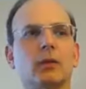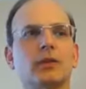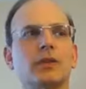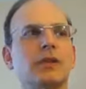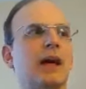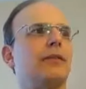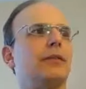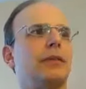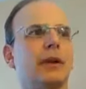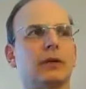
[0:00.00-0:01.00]
there was
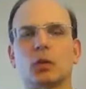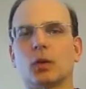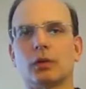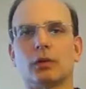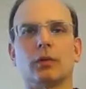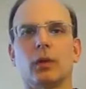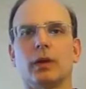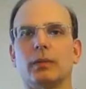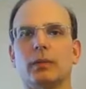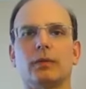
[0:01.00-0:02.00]
never a George
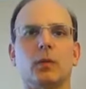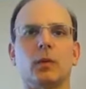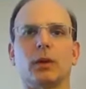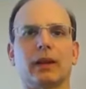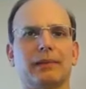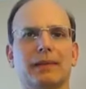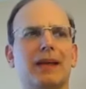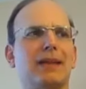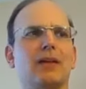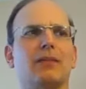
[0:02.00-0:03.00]
Floyd before. Like
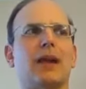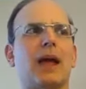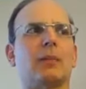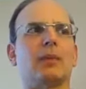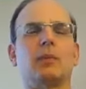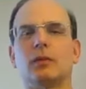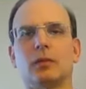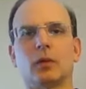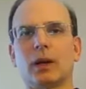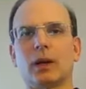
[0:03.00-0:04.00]
that never happened
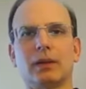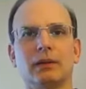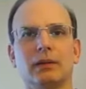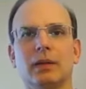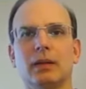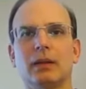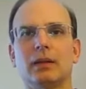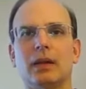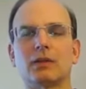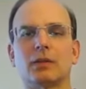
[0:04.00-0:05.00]
before. I mean,
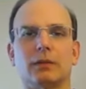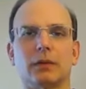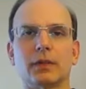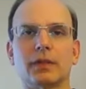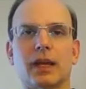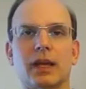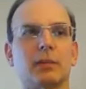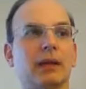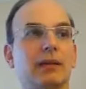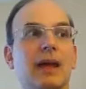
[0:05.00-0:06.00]
that was the first time.
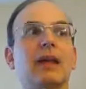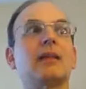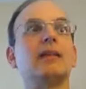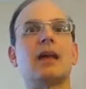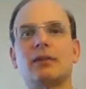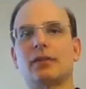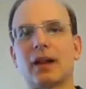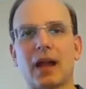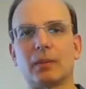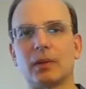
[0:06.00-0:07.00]
Like that never
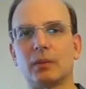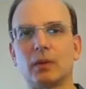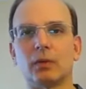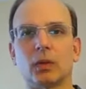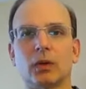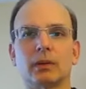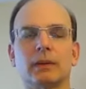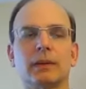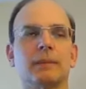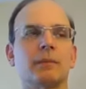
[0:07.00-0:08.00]
happened before.
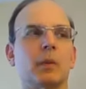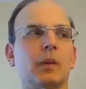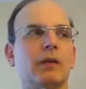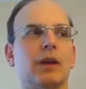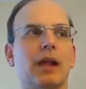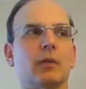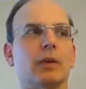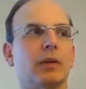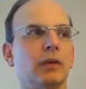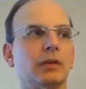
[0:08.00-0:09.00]
Never had
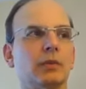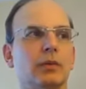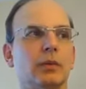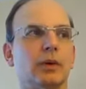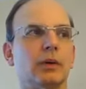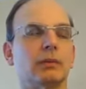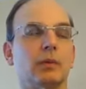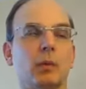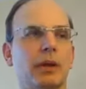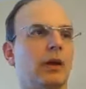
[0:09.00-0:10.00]
one of those before.
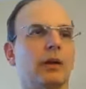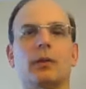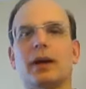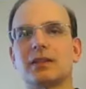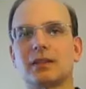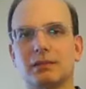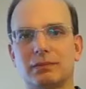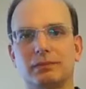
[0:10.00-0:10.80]
We all know that's,